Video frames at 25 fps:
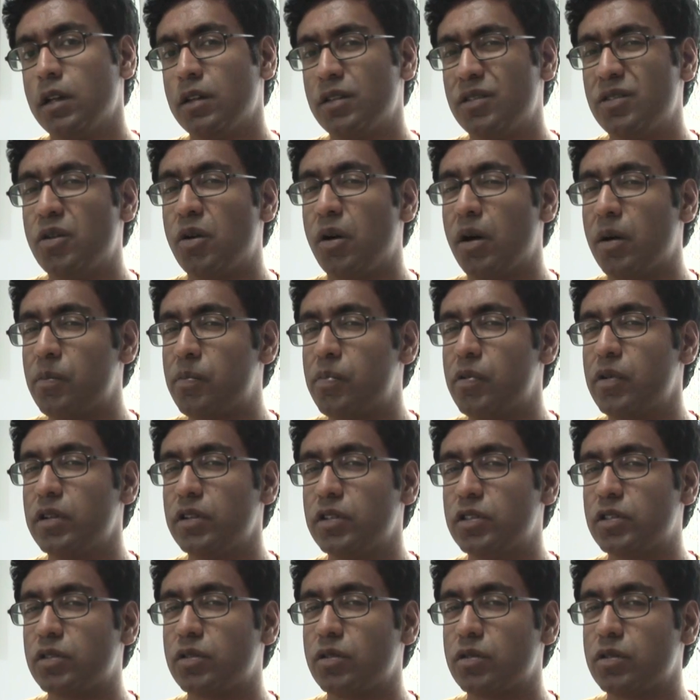No, I'm pretty
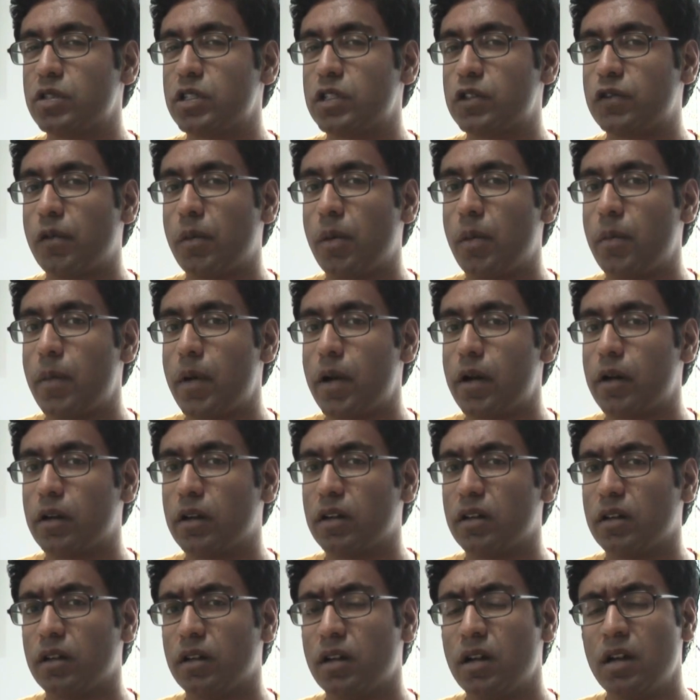sure she's from
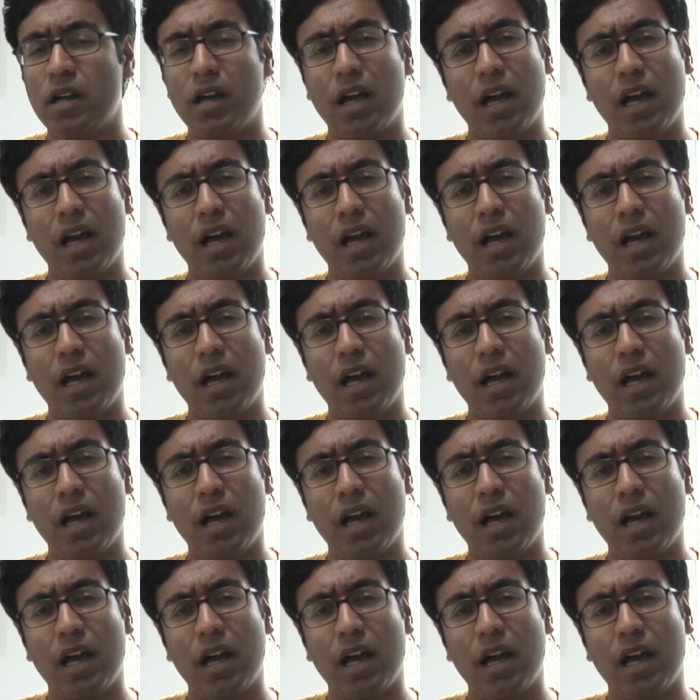America.